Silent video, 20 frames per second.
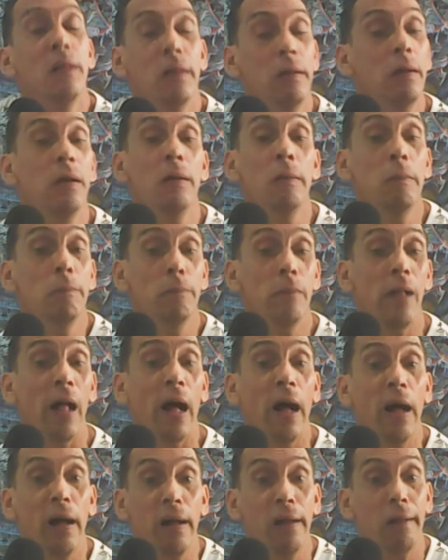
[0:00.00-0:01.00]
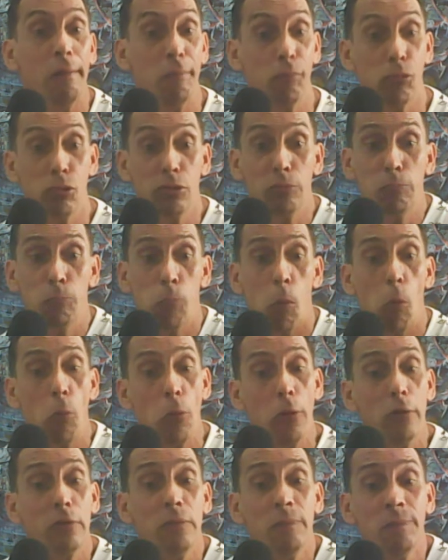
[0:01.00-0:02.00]
Uh, I was
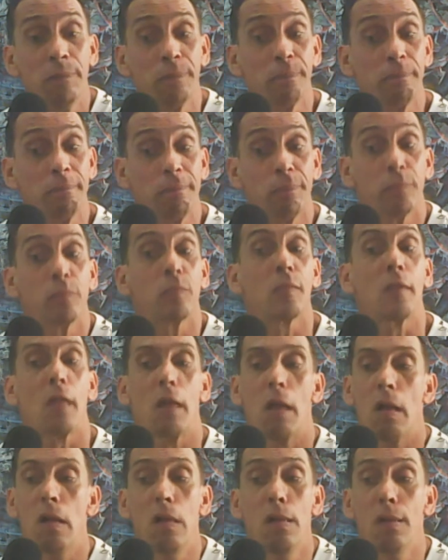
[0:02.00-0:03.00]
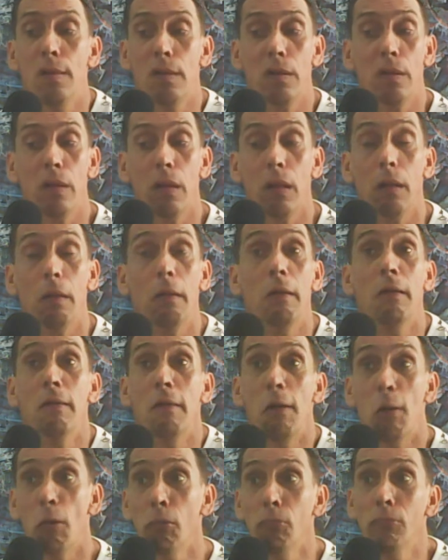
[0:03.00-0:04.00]
born uh,
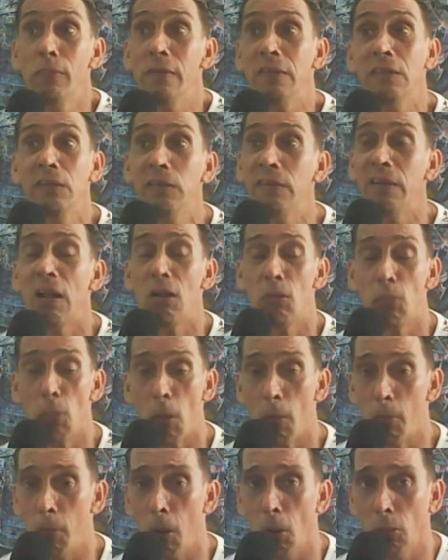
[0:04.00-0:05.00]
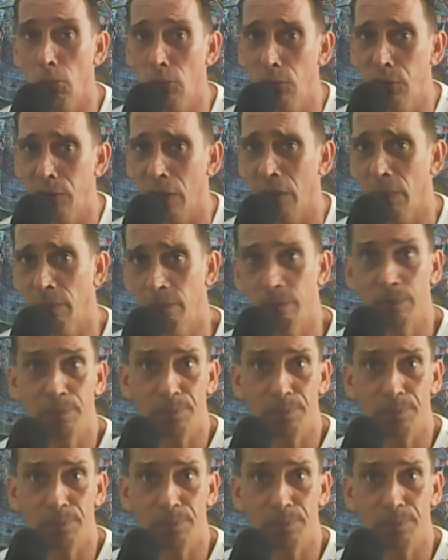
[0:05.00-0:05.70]
with cerebral palsy.